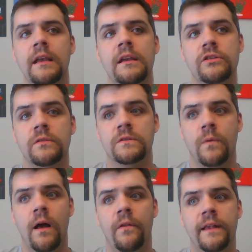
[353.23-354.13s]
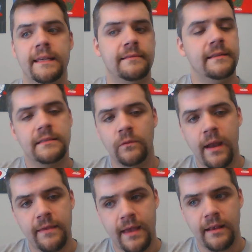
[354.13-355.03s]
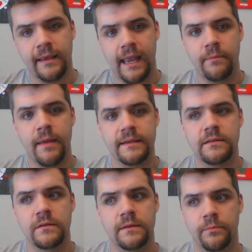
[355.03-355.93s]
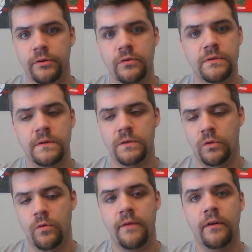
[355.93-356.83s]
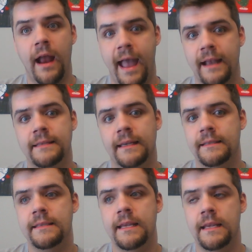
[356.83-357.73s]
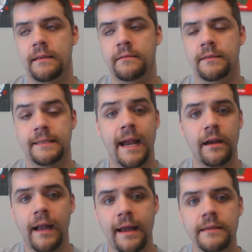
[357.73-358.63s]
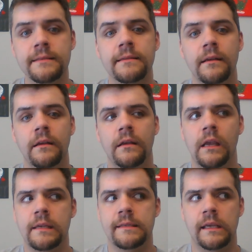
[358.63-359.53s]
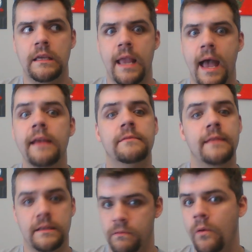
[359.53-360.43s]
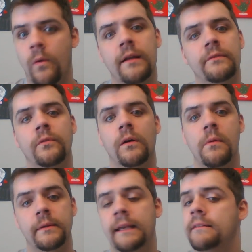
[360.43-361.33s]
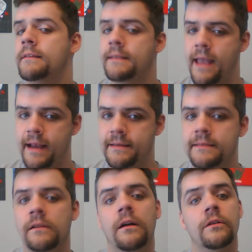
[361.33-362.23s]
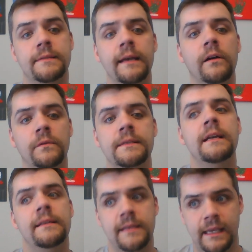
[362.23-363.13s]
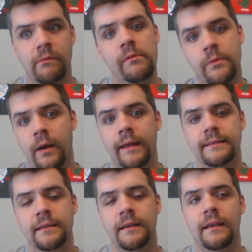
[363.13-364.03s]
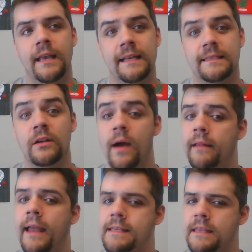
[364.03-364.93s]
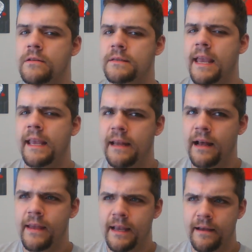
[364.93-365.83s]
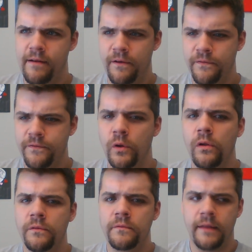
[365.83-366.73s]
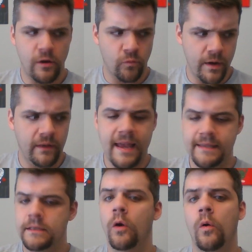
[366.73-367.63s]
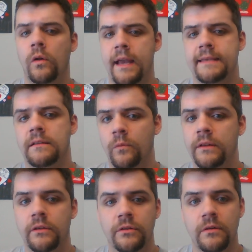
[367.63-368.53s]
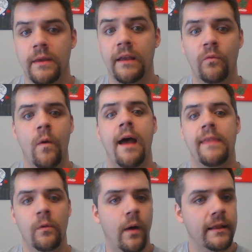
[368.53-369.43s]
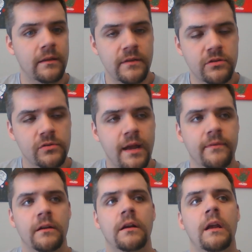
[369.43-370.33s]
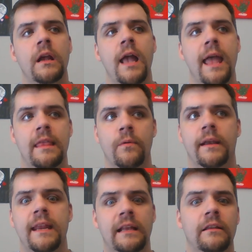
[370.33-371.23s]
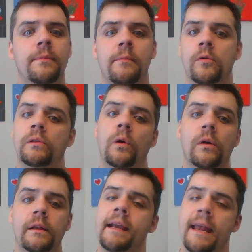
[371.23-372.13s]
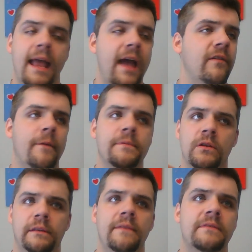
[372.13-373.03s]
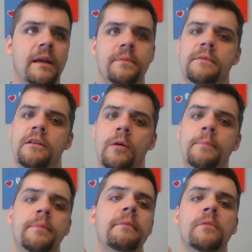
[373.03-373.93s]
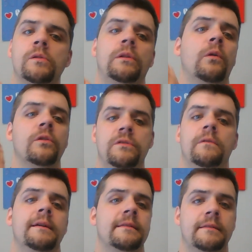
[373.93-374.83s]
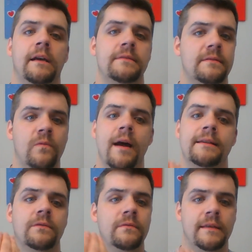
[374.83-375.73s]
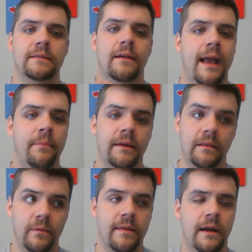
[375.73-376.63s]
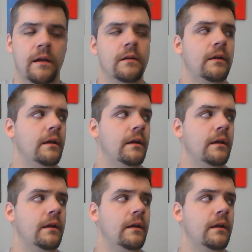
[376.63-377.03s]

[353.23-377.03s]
She goes, well, isn't this the way that game masters and producers and whoever access the desire goddess? And he's like, yeah, that's what we want it for. We would like to just access her ourselves to get what we want. And so I like that there's like a full, like realized goal as to what they're doing and why they want the vision driver. And that we're getting a little bit more lore. Again, every episode lifts up, you know, a bit more lore to us and tells us why certain things are happening the way they are.